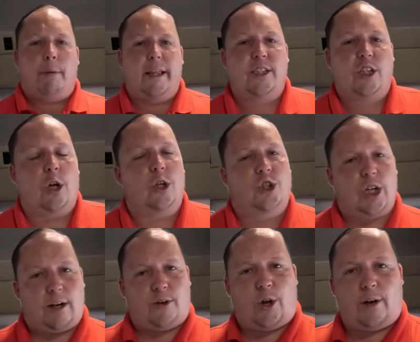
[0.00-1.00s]
please go to
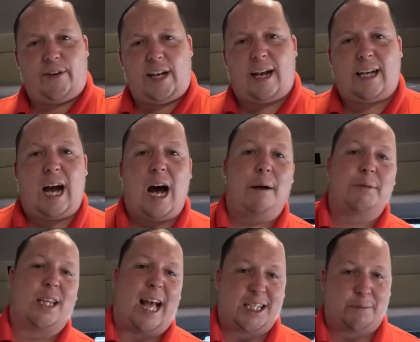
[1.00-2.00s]

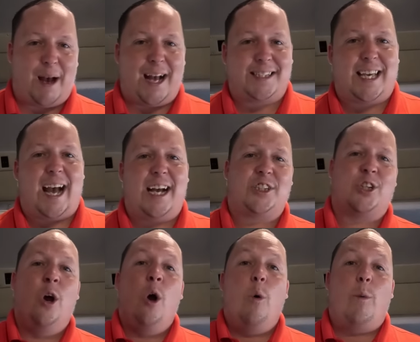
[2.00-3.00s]
generalrv.com slash masscash.
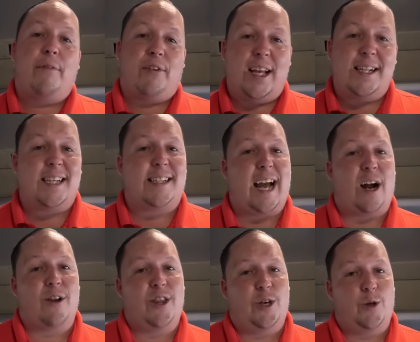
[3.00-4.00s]
We've linked it
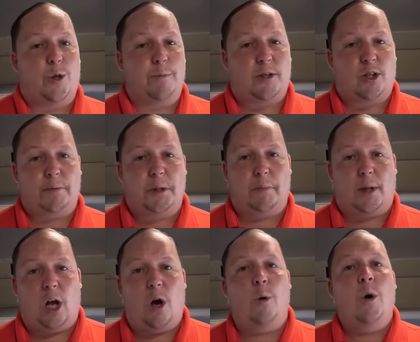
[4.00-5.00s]
down in the YouTube description
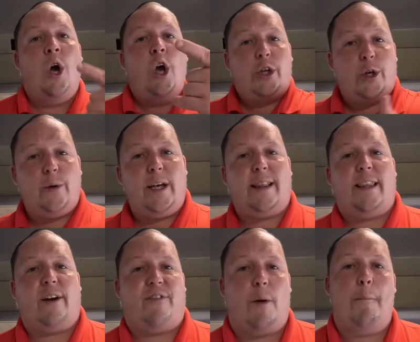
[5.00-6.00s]
below. You can get
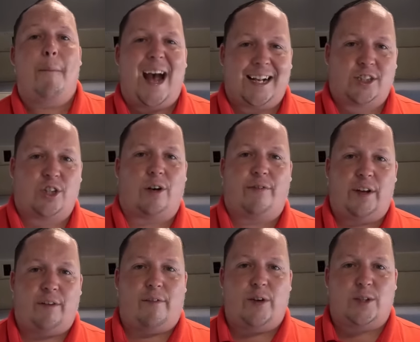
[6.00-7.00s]
there from
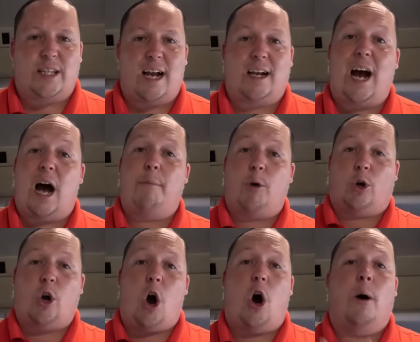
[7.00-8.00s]
mattsrvreviews.com or
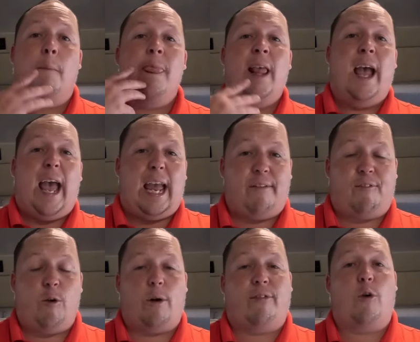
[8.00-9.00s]
call
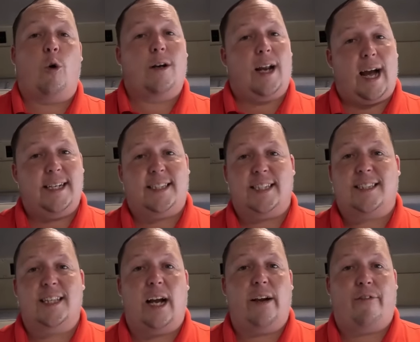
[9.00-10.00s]

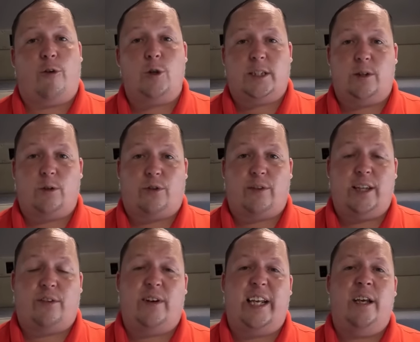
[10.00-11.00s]

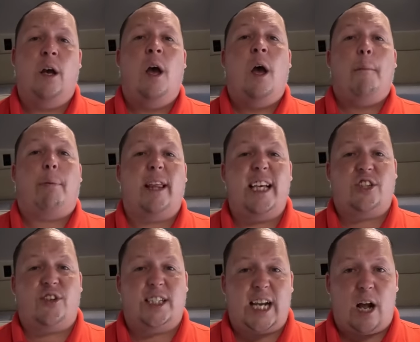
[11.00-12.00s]
844-969-4033.
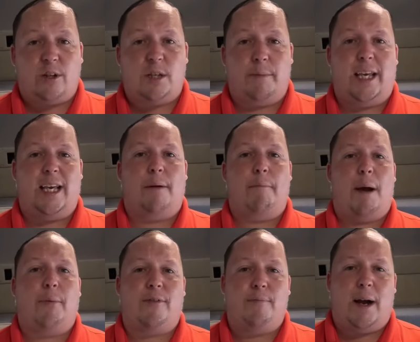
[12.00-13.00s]
Please reach out to me and a
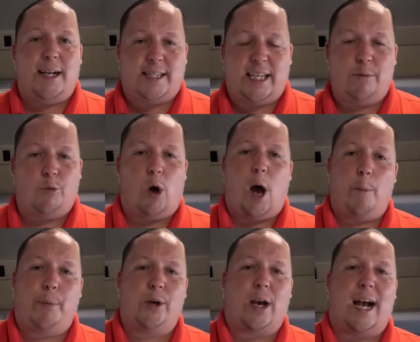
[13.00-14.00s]
member of my team will
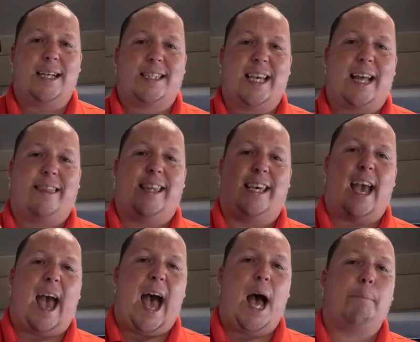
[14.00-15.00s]
help you guys get the
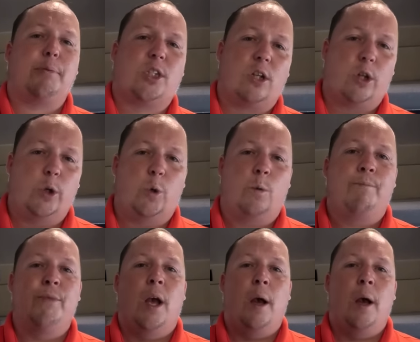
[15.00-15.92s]
absolute